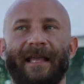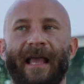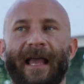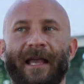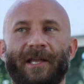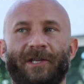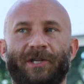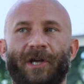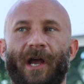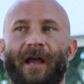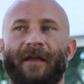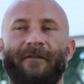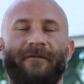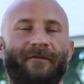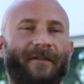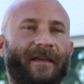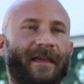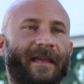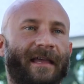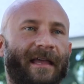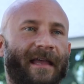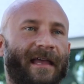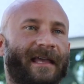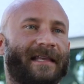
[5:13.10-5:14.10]
the HIV
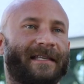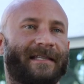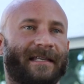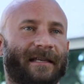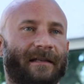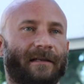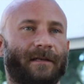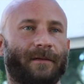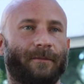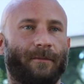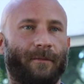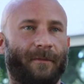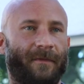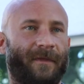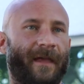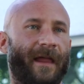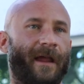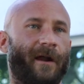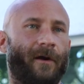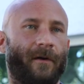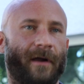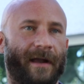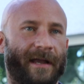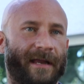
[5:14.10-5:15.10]
isn't
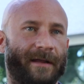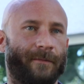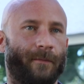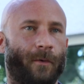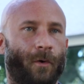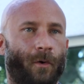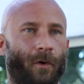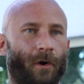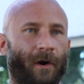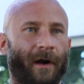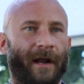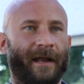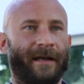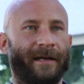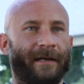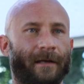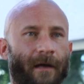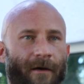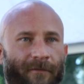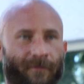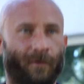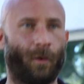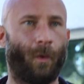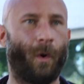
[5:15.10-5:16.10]
there anymore in
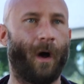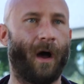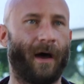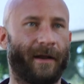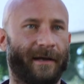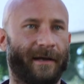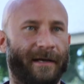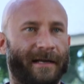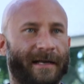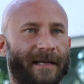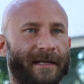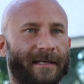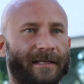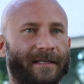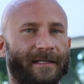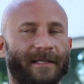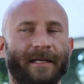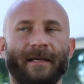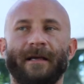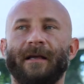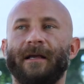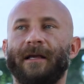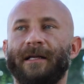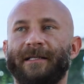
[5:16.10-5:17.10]
enough quantities
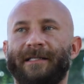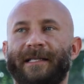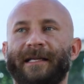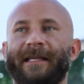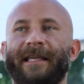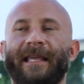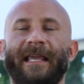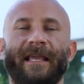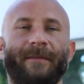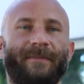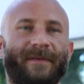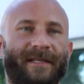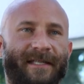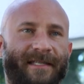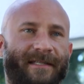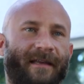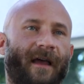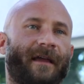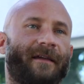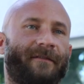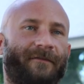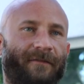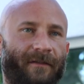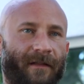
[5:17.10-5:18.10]
to keep
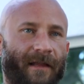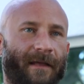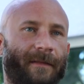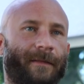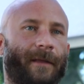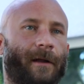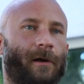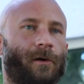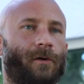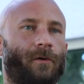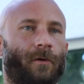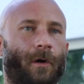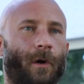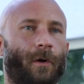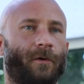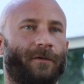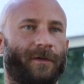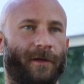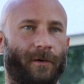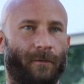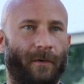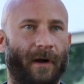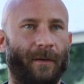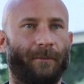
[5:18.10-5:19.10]
stifling their
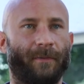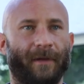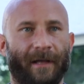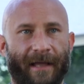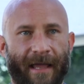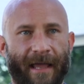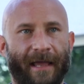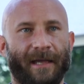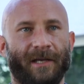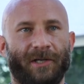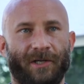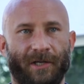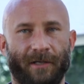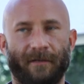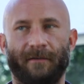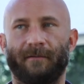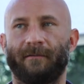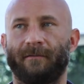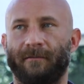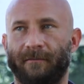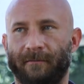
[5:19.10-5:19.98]
growth and replication.